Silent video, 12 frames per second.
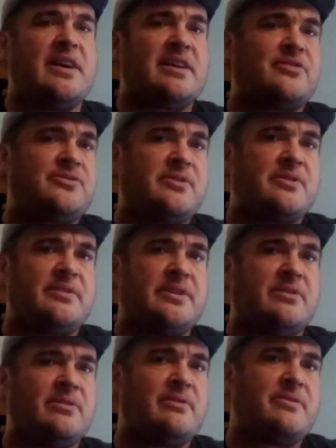extra
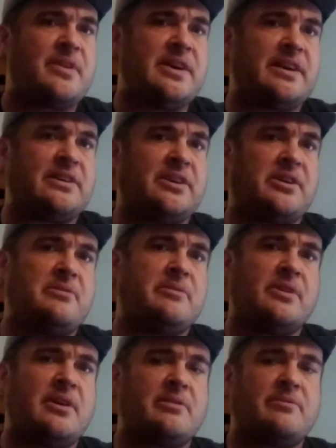little thing to go
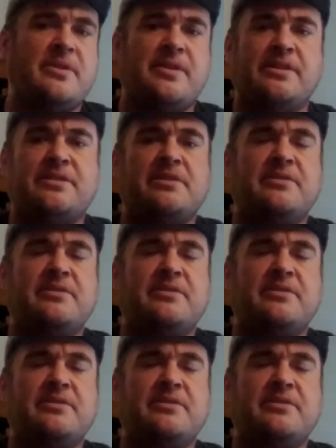along with this